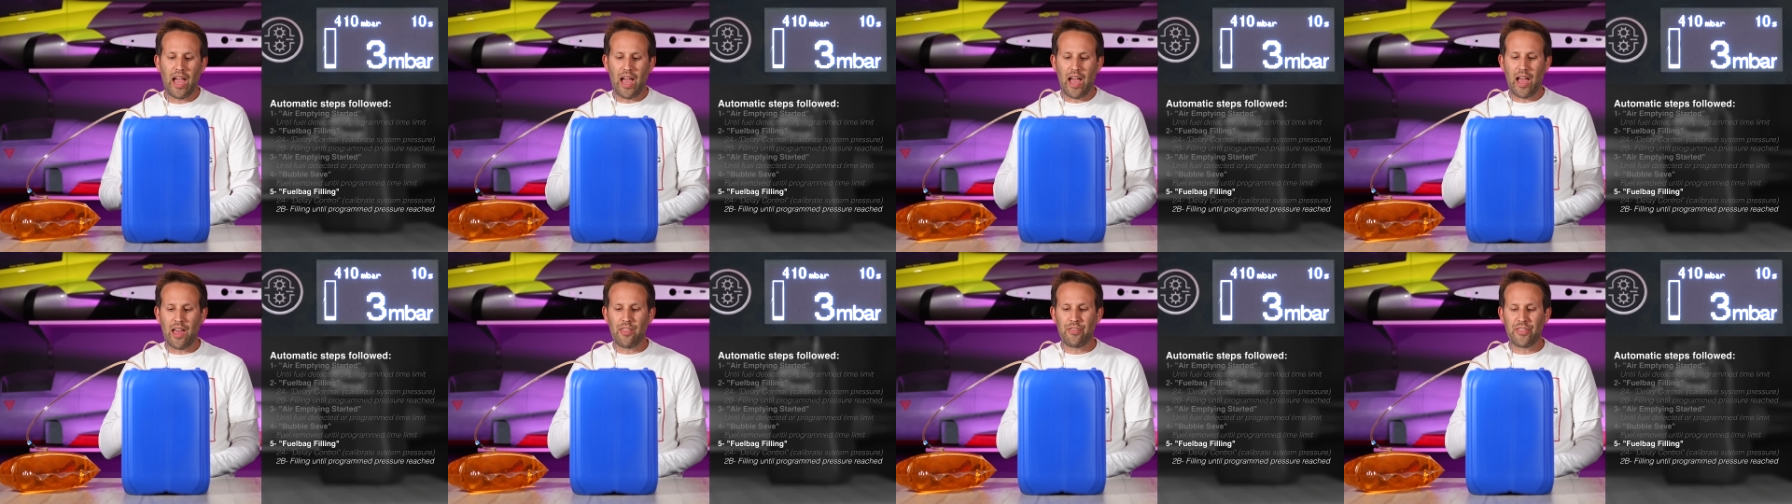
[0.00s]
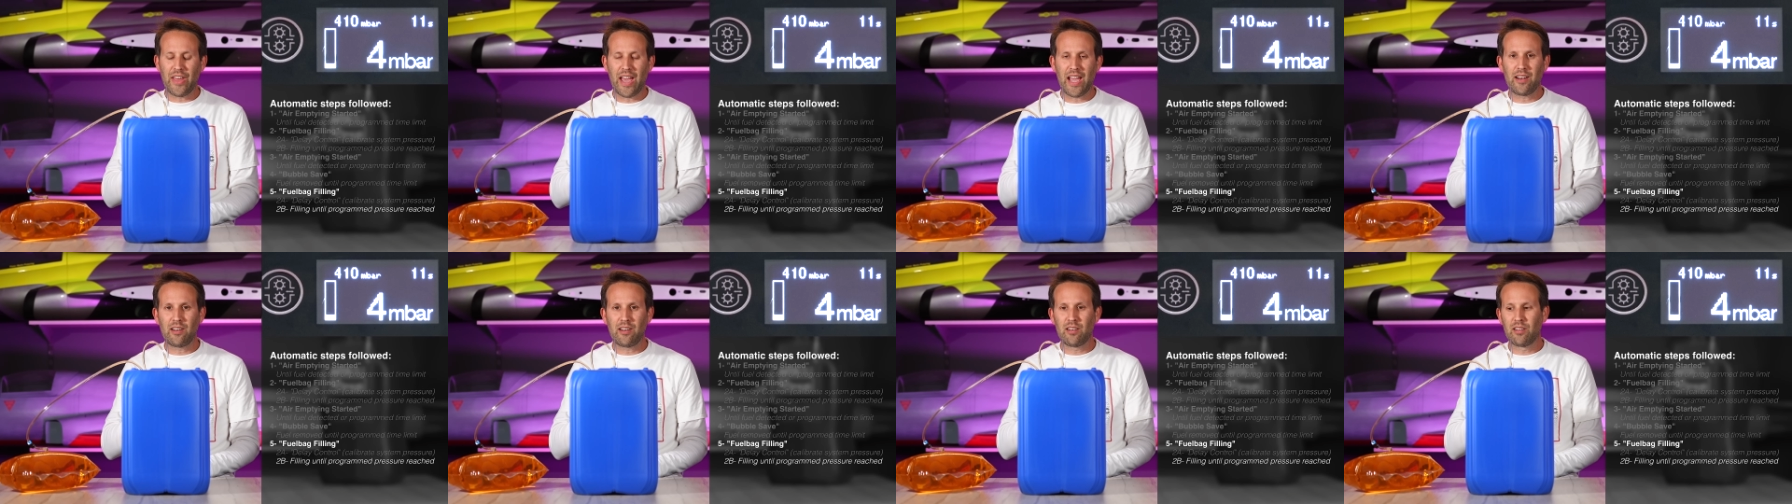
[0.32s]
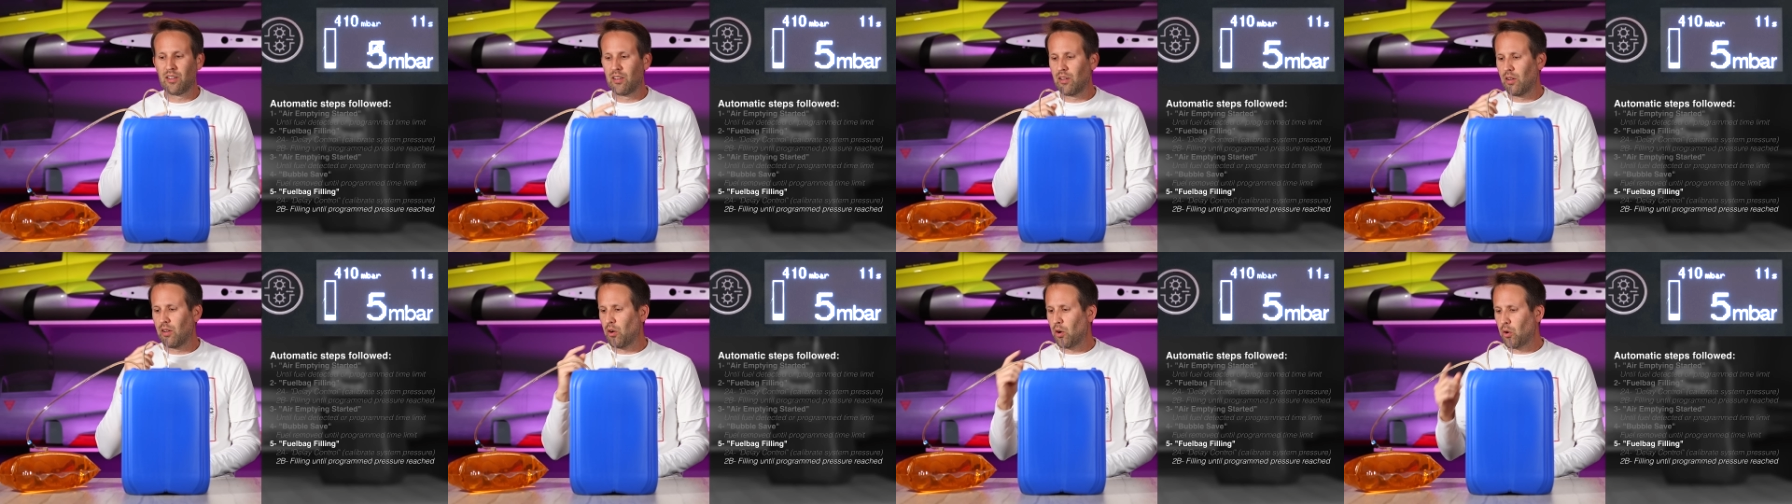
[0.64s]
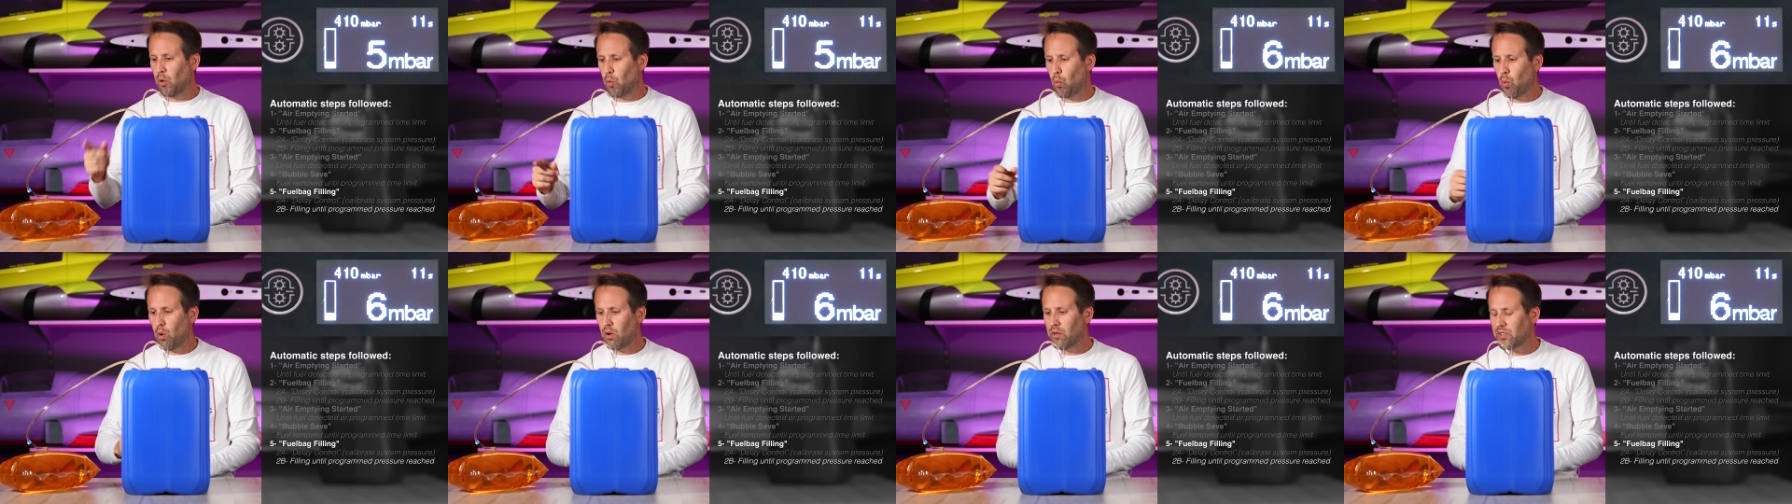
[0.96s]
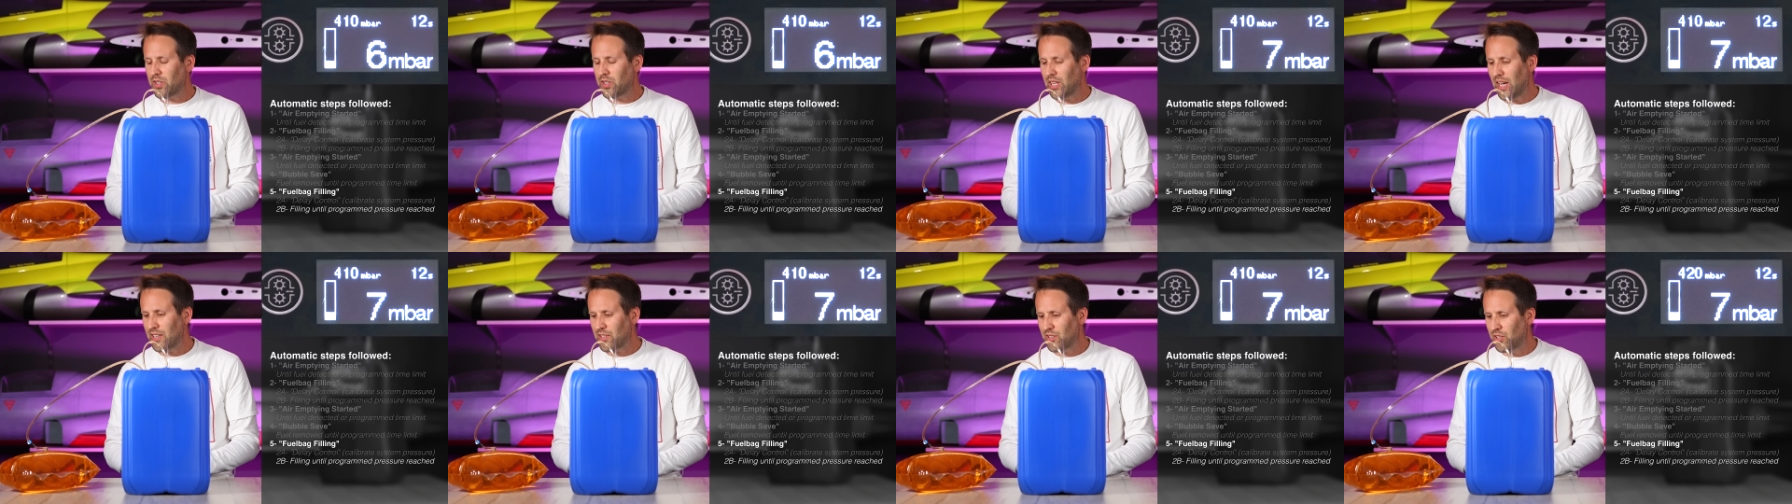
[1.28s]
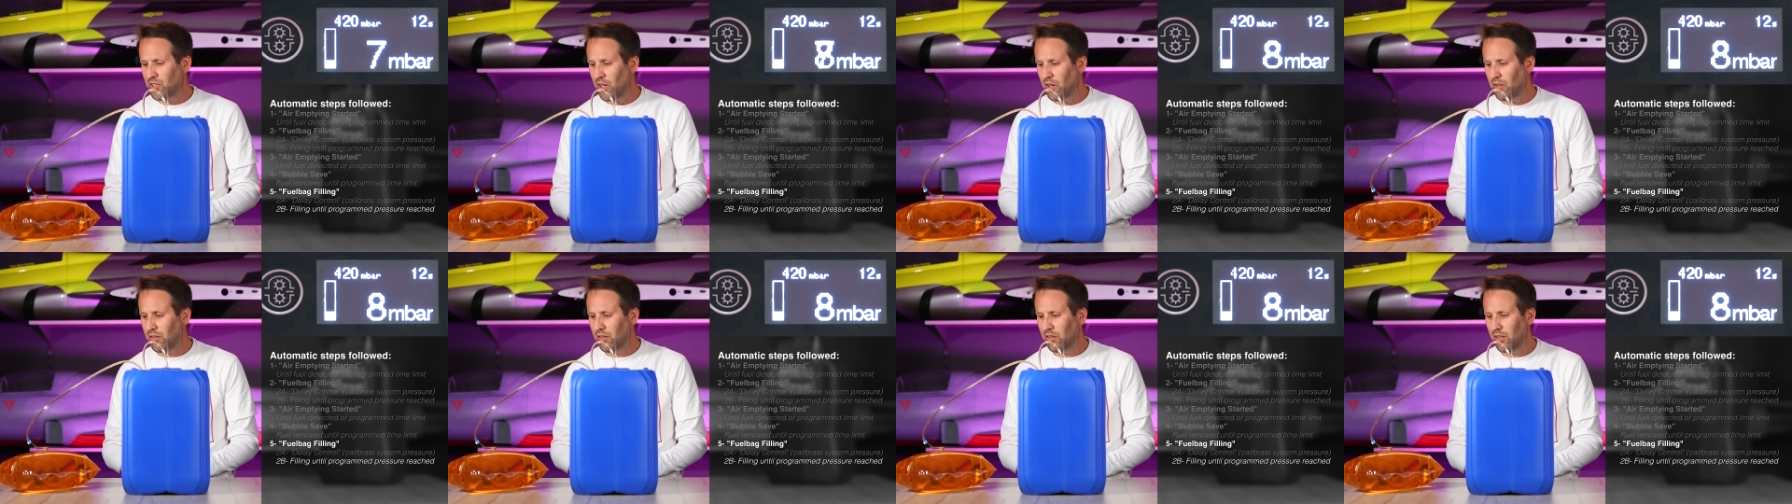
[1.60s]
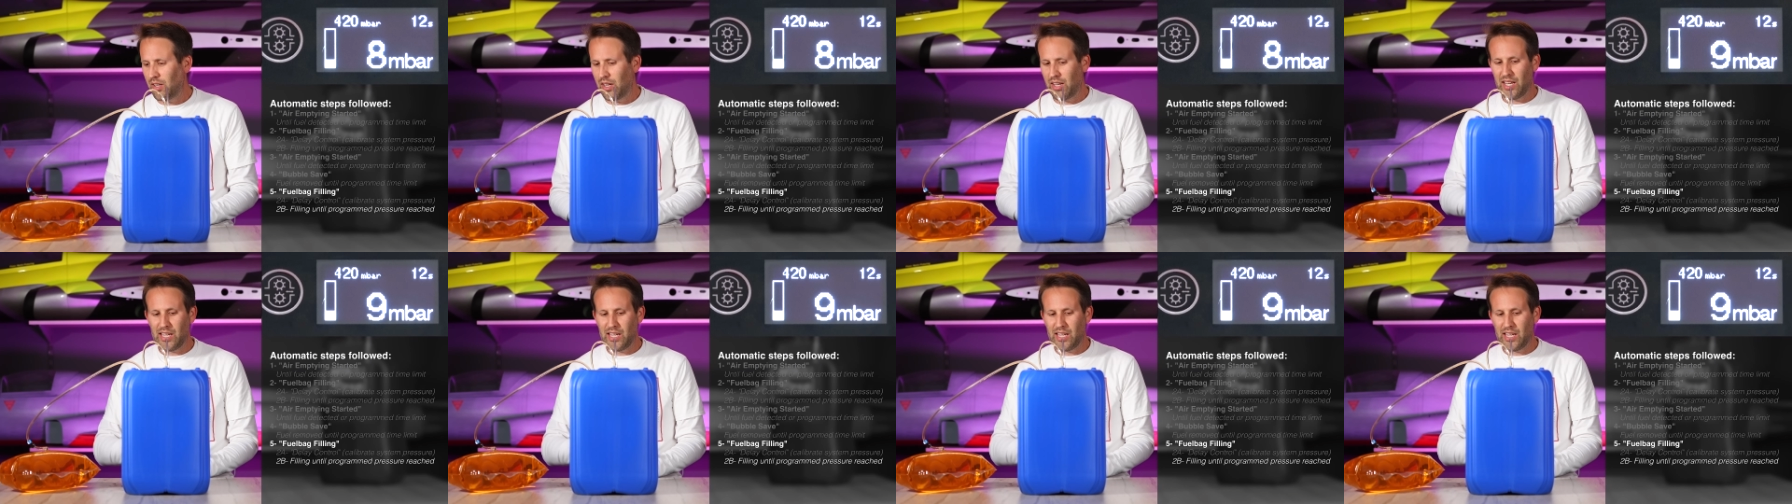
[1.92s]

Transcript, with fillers: and then once that's done,